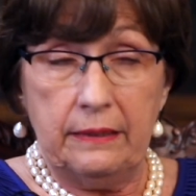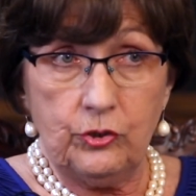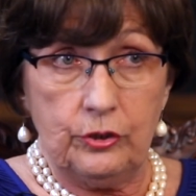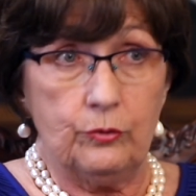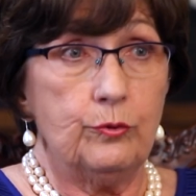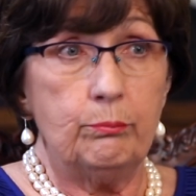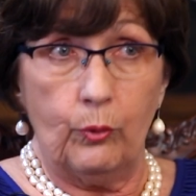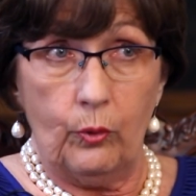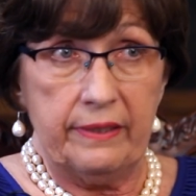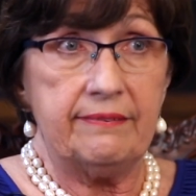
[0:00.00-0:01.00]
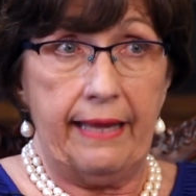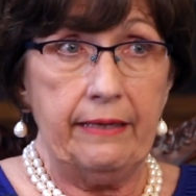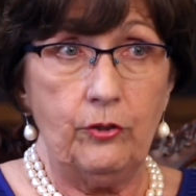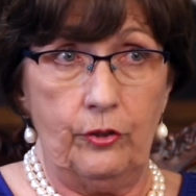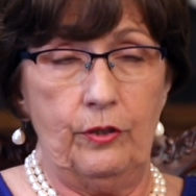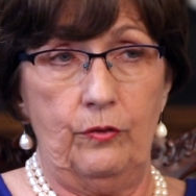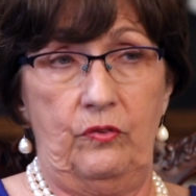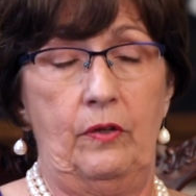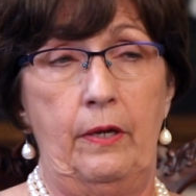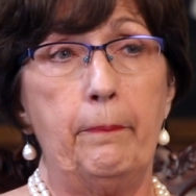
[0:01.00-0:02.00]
and children, boys and girls.